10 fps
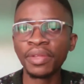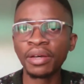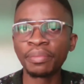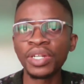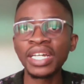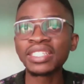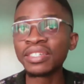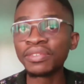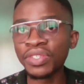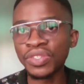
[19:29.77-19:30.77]

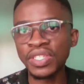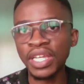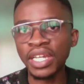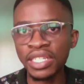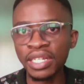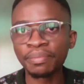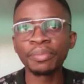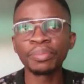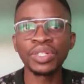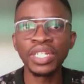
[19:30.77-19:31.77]
productive in society and be
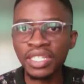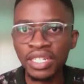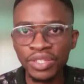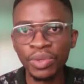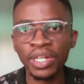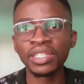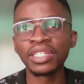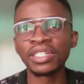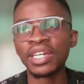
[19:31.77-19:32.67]
protected as well,